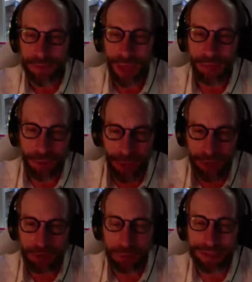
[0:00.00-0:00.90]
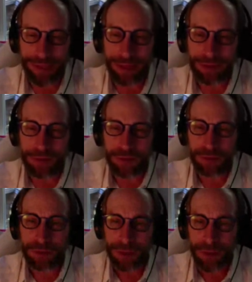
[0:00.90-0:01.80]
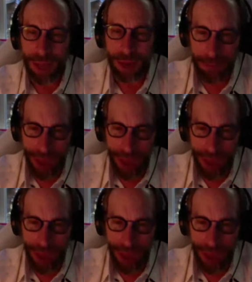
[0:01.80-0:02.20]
and the light has been lensed and